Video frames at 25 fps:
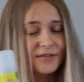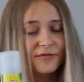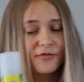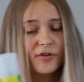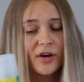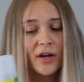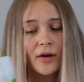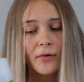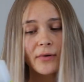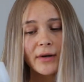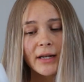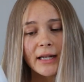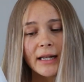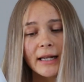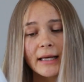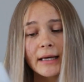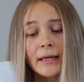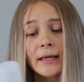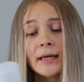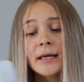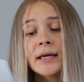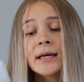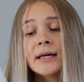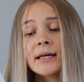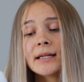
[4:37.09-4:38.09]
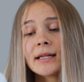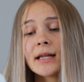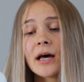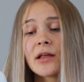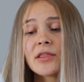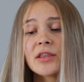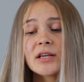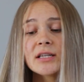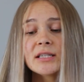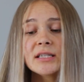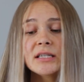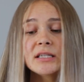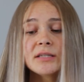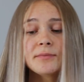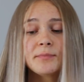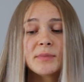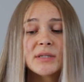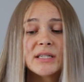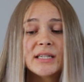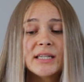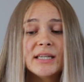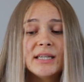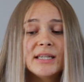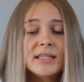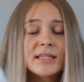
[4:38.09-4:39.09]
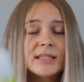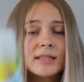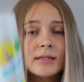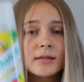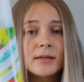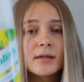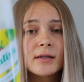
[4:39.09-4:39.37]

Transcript: frequently. Now this is Batiste